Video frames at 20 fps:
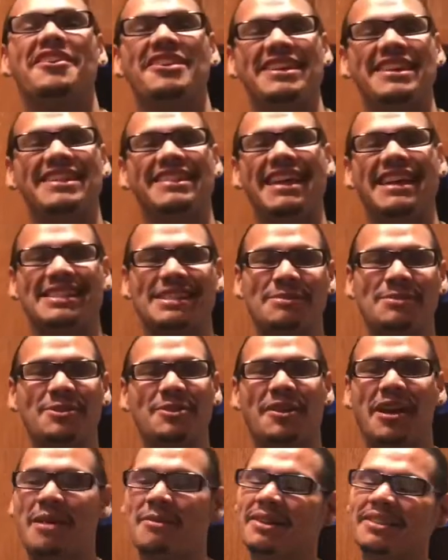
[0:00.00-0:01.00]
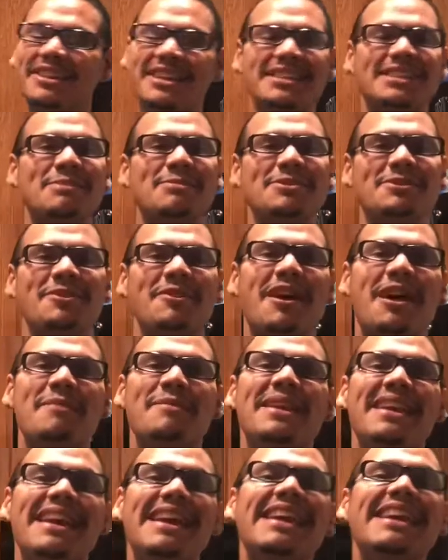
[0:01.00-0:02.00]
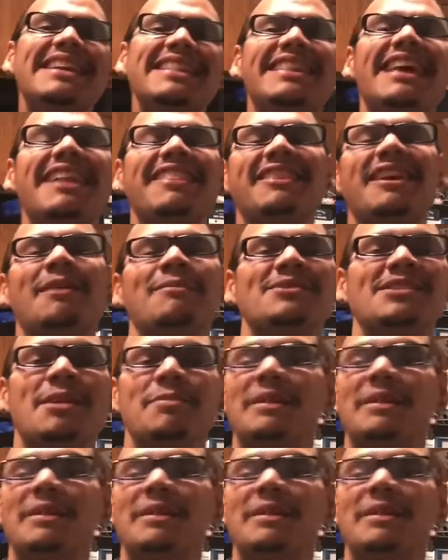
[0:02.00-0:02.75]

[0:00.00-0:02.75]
already, hit that subscribe, click subscribe, hit that thumbs